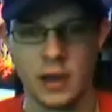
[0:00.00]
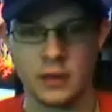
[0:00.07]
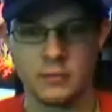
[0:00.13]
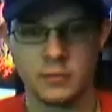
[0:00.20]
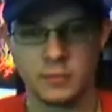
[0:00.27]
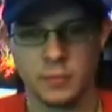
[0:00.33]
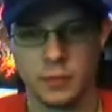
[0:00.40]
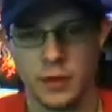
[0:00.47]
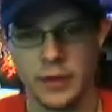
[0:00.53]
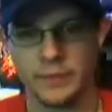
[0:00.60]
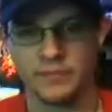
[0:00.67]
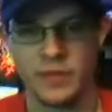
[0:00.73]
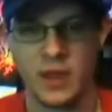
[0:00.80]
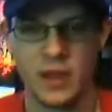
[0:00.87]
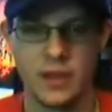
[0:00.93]
items,
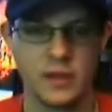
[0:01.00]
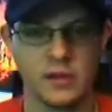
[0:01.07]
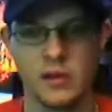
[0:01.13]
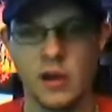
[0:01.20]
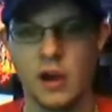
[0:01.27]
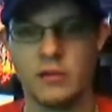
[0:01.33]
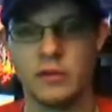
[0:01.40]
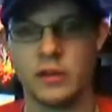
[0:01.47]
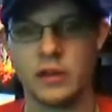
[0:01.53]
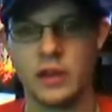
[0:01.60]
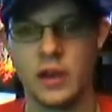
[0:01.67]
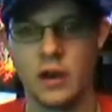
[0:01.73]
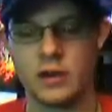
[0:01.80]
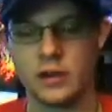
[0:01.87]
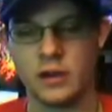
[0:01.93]
but they're not
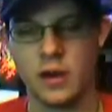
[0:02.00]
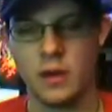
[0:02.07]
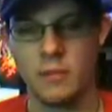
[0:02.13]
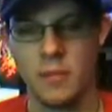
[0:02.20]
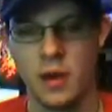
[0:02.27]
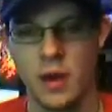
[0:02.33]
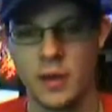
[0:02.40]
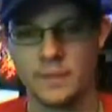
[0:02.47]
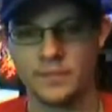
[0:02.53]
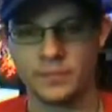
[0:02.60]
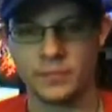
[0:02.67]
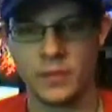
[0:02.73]
really hard to come by.